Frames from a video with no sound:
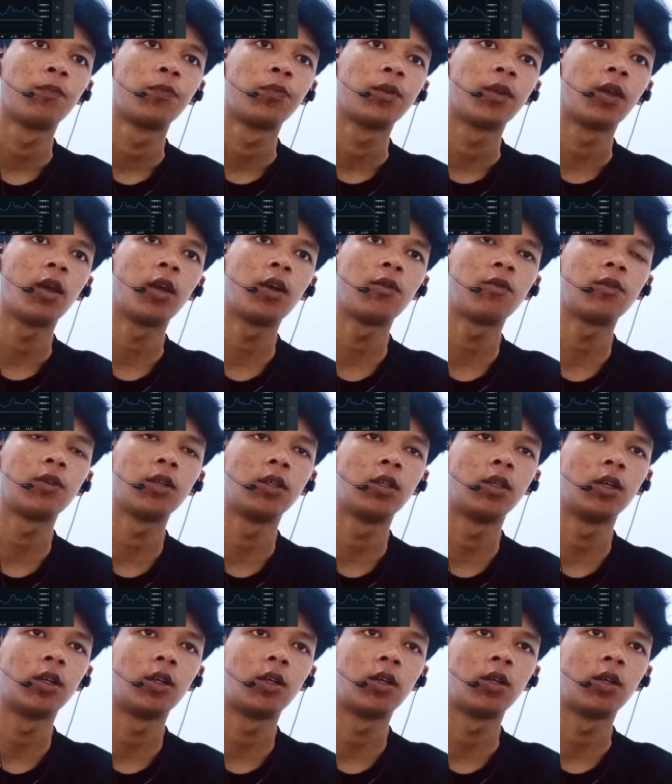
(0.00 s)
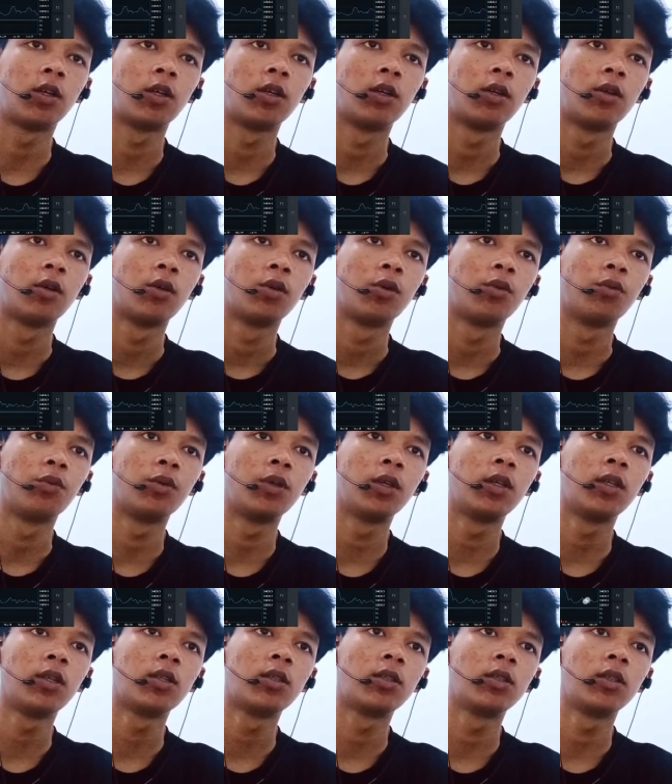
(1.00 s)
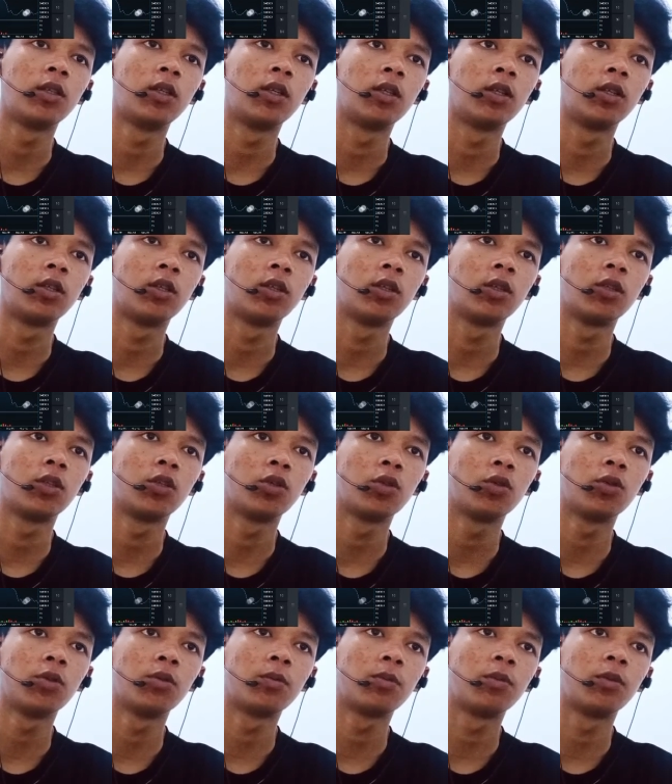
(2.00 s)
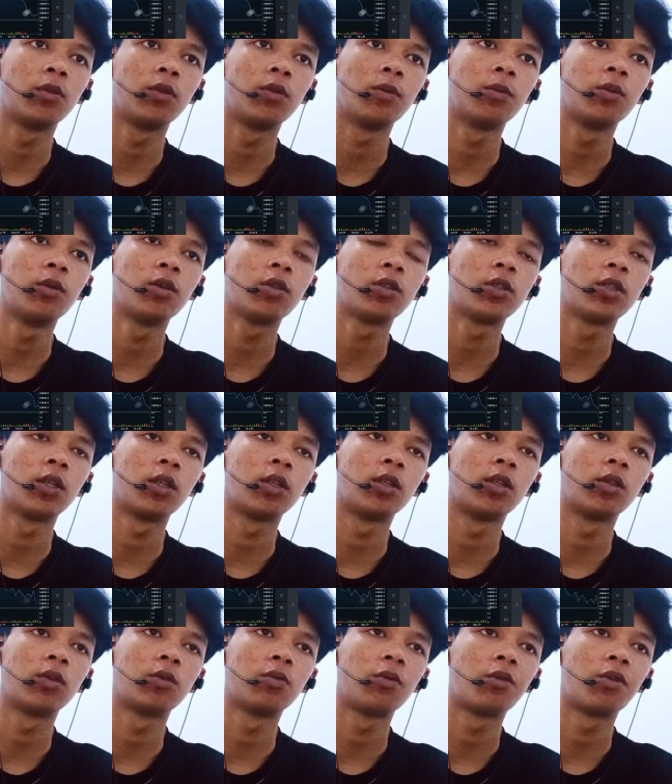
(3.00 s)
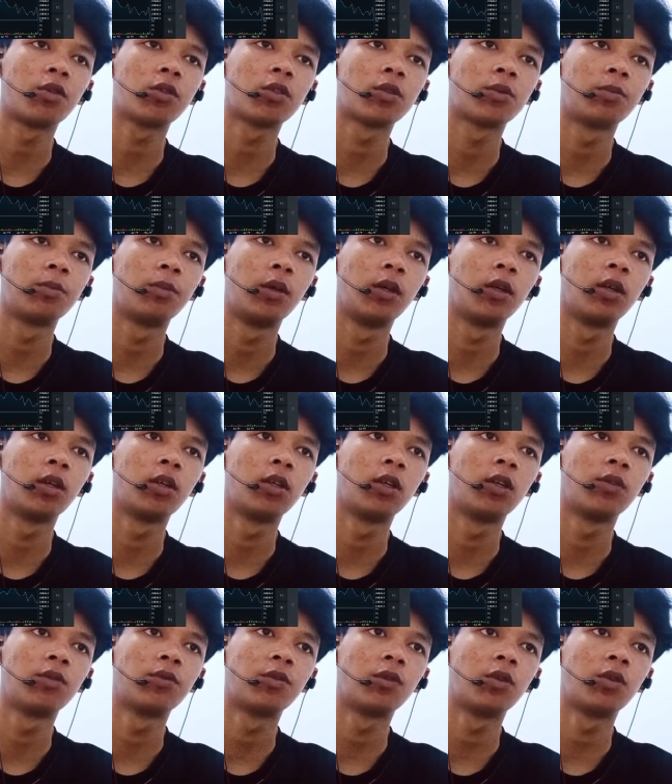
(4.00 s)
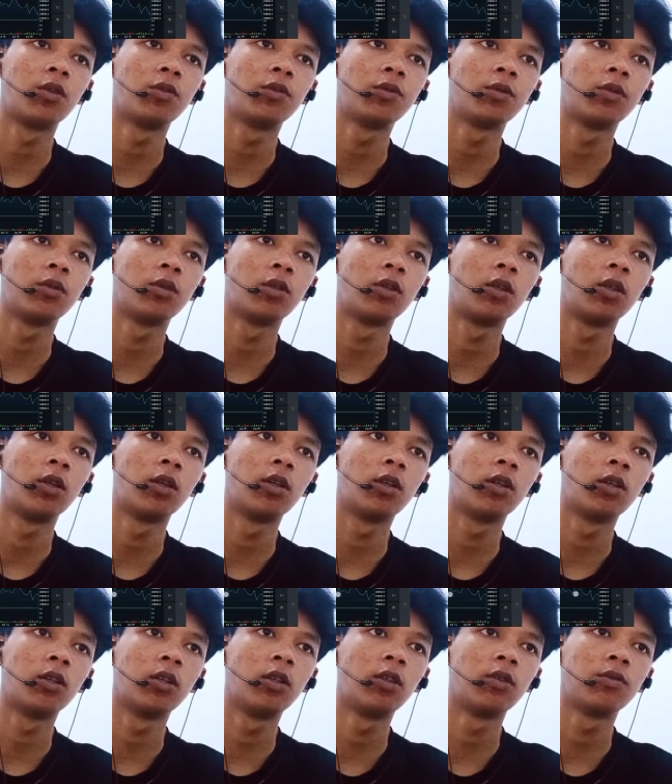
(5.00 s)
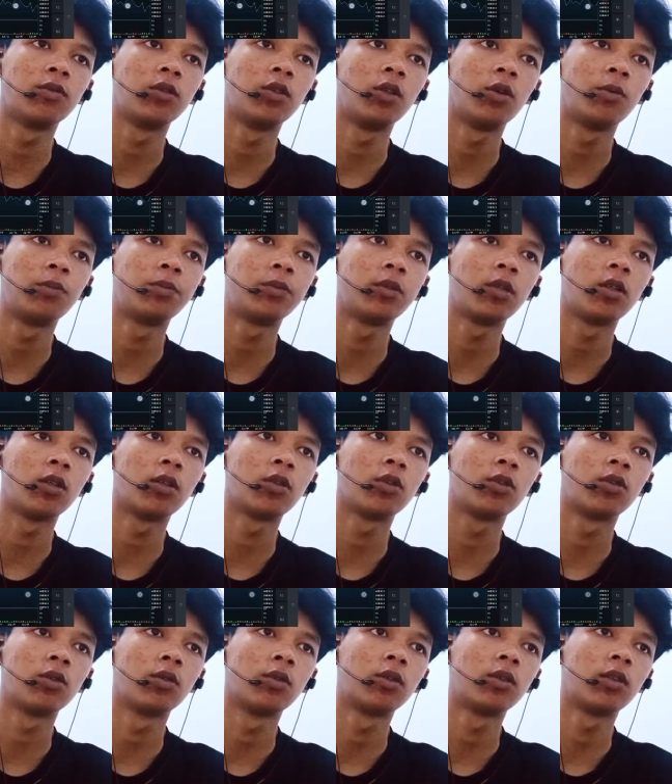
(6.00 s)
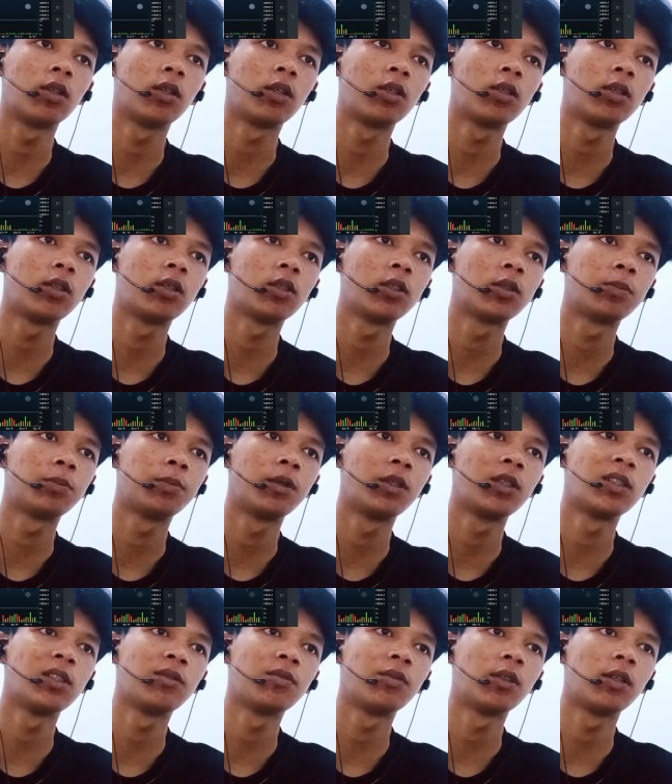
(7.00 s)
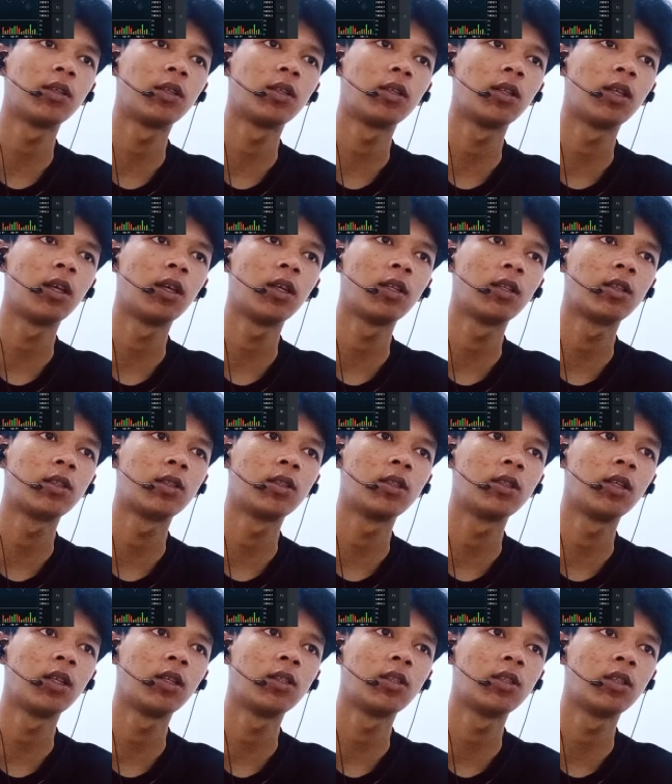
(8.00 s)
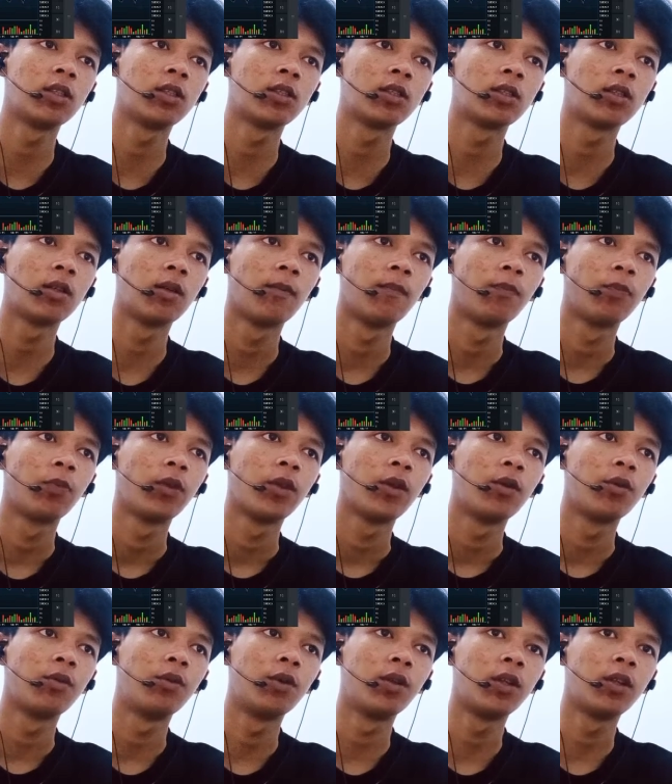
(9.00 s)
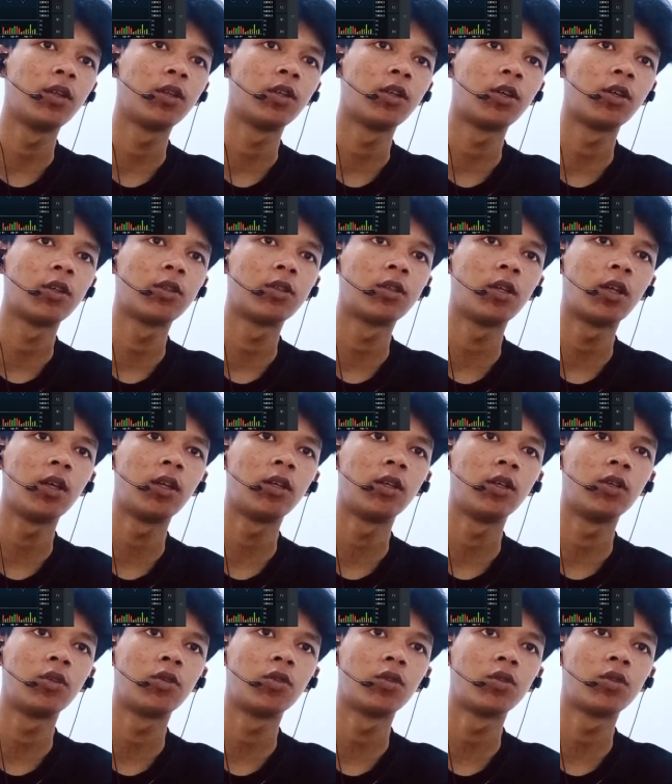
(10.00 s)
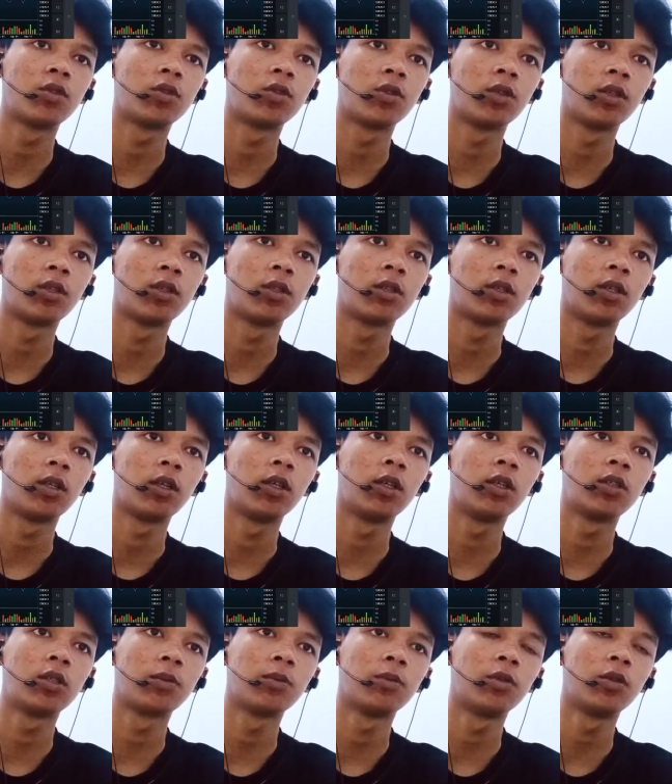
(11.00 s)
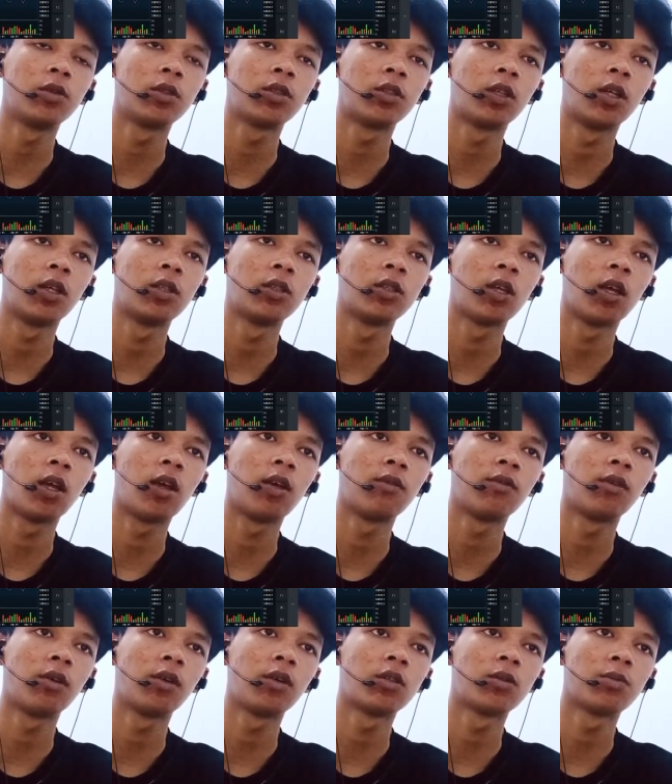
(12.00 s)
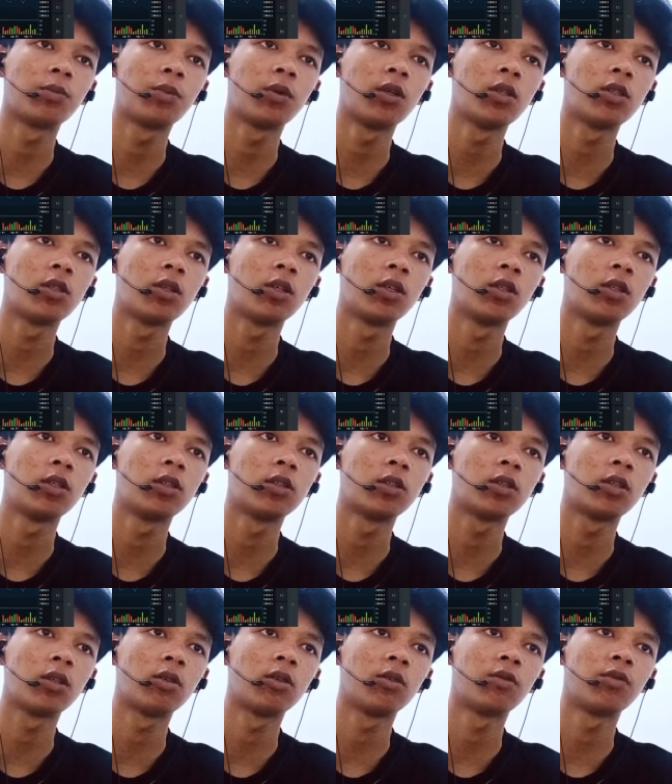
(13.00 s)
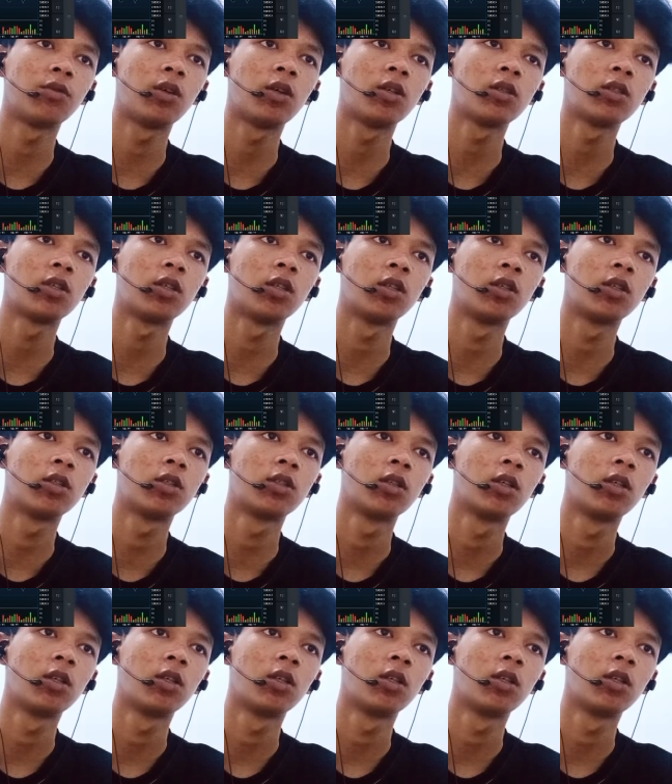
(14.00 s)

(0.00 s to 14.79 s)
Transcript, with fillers: Every year, we see the new blockchain networks being developed cost specific niches within certain industries, each blockchain having specialized functions